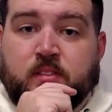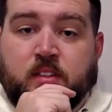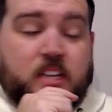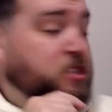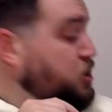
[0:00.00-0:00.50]

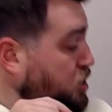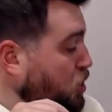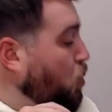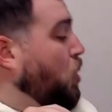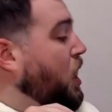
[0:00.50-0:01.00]
Gets
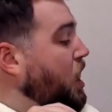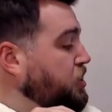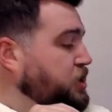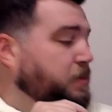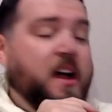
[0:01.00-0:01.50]

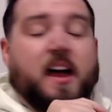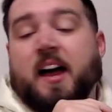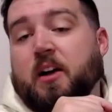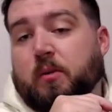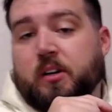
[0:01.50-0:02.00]
squashed by
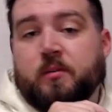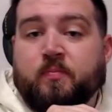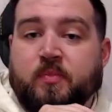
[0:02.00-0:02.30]
Iowa,